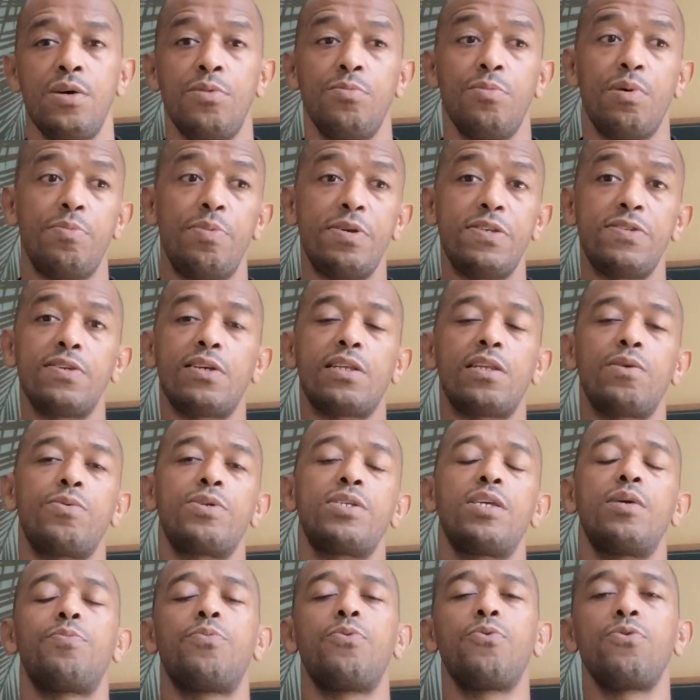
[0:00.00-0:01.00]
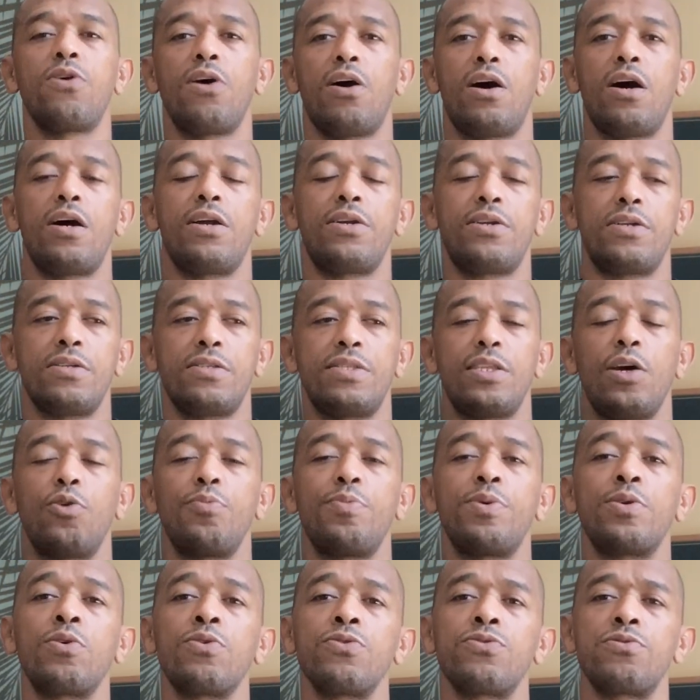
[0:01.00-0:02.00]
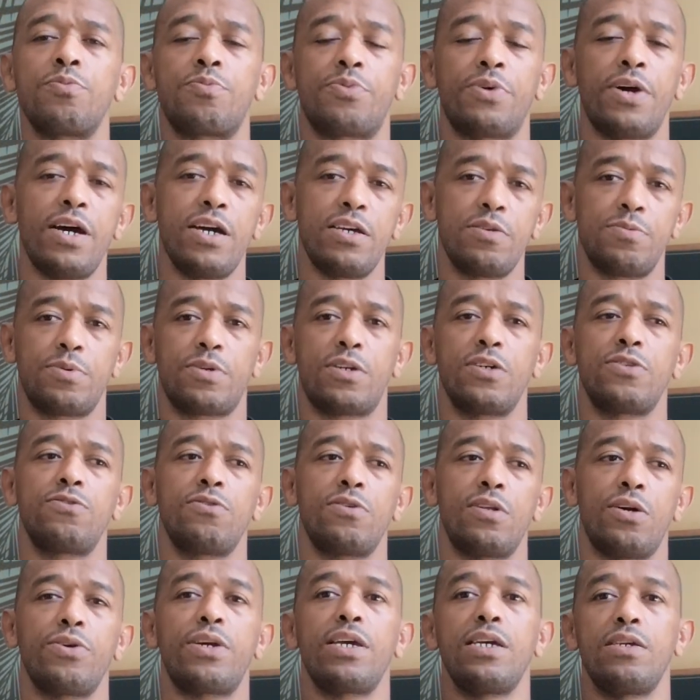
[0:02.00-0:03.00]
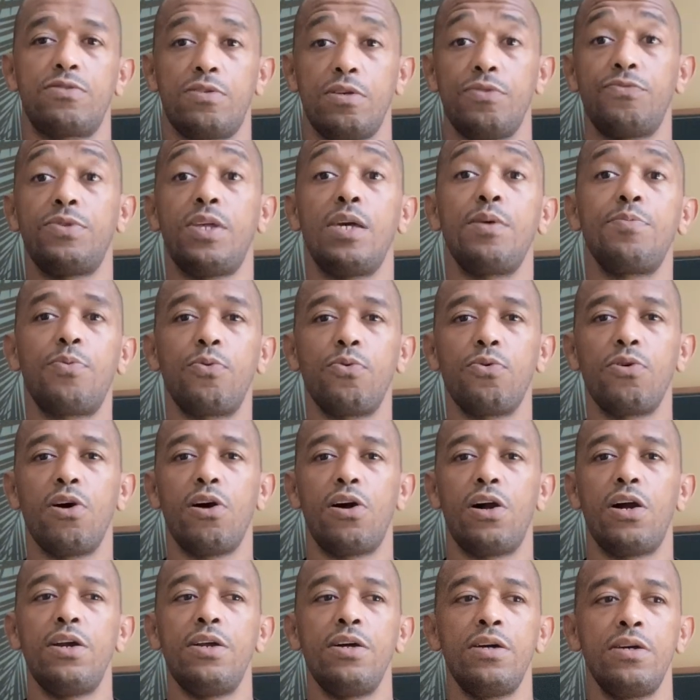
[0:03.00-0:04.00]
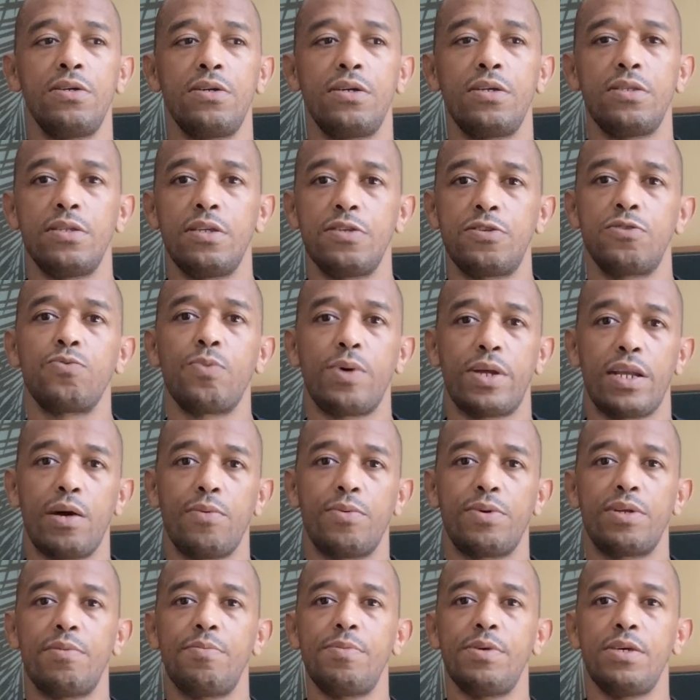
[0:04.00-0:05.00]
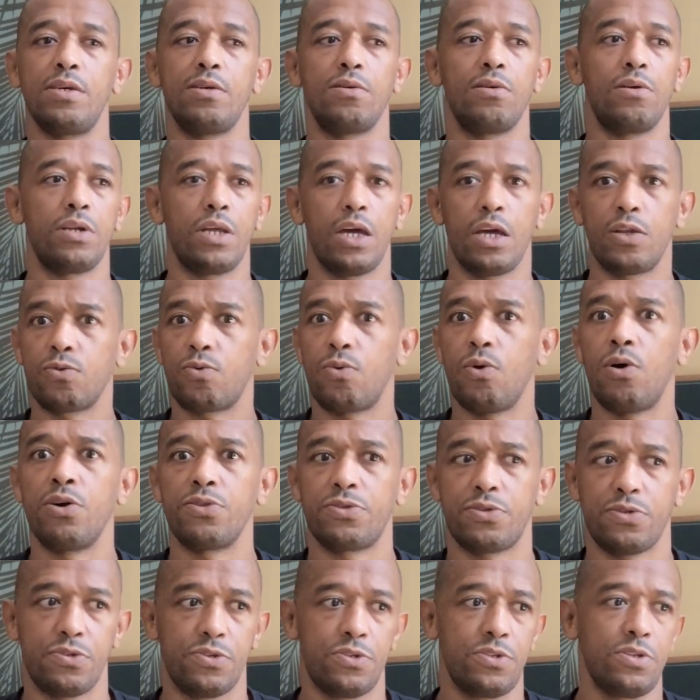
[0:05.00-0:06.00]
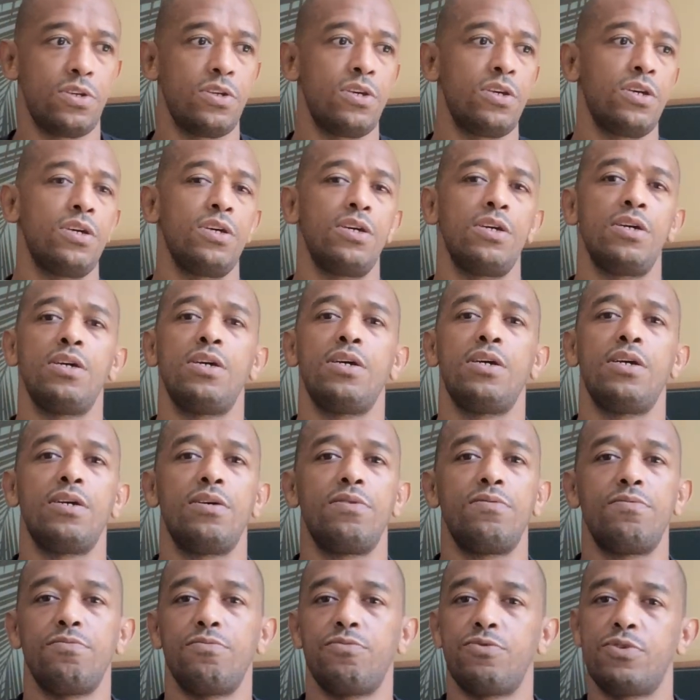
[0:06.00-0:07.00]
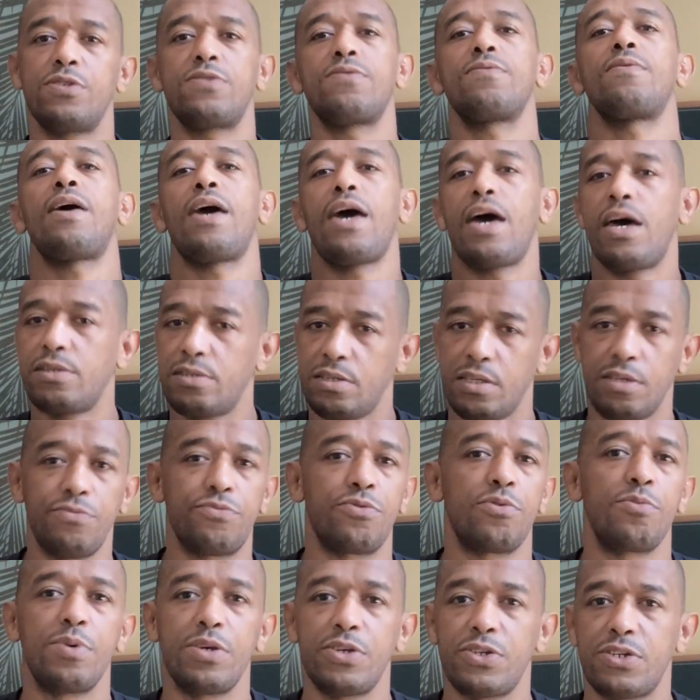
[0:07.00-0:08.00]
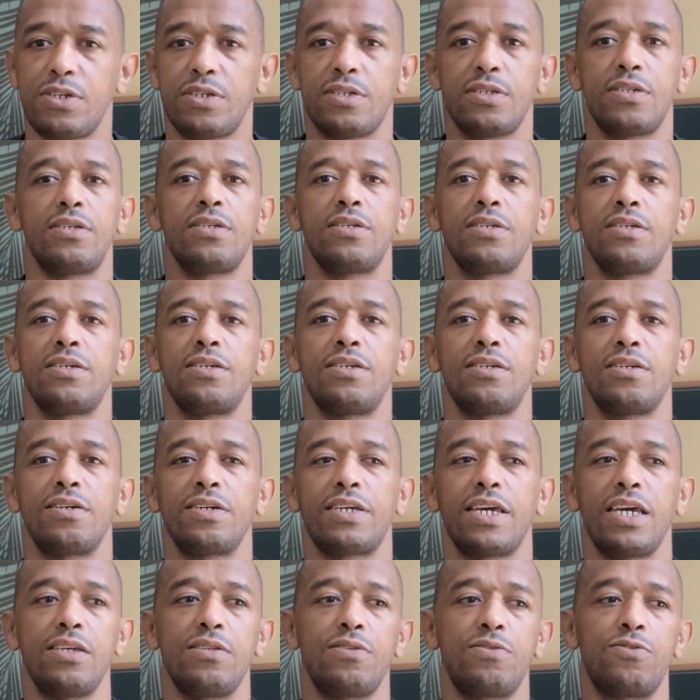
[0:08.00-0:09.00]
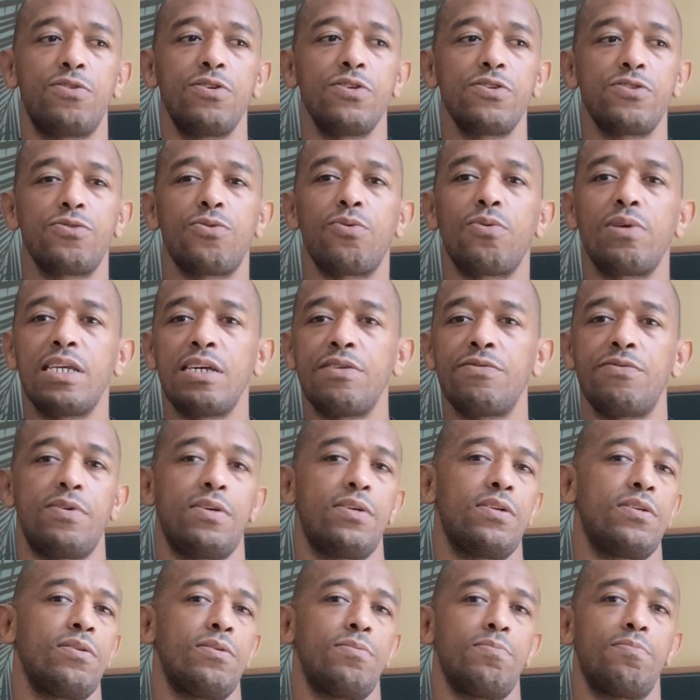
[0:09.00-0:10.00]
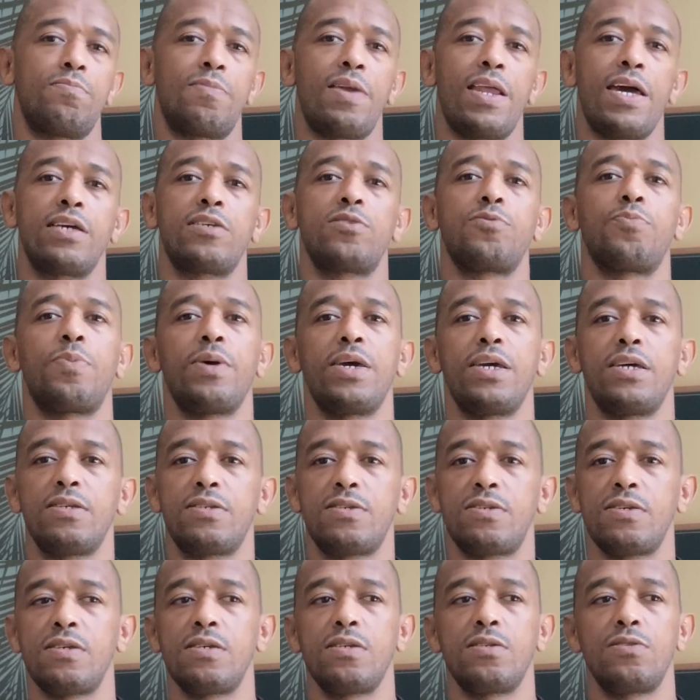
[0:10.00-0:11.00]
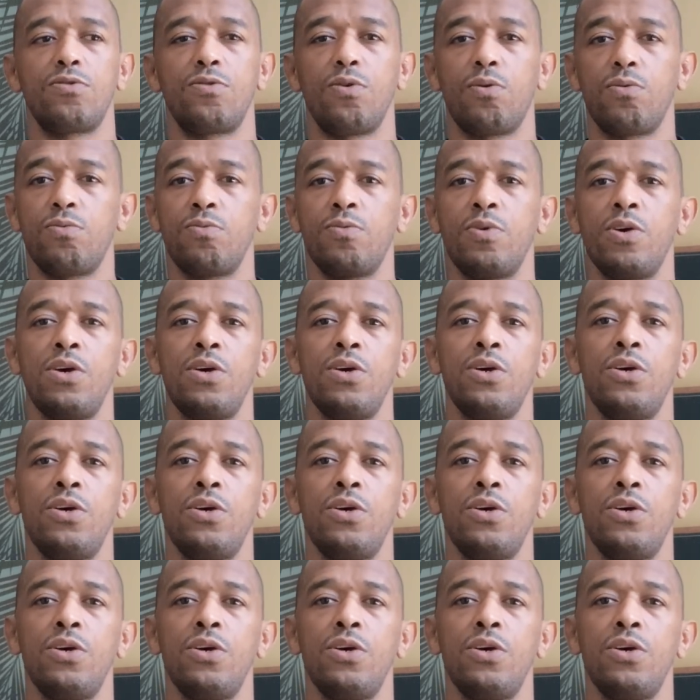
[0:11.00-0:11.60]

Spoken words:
But basically, when they pull guard, there will be no surprise because you're like, okay, so if they pull guard, this is where I want to be, on headquarters. Just add information, okay? Just don't leave blank space. Don't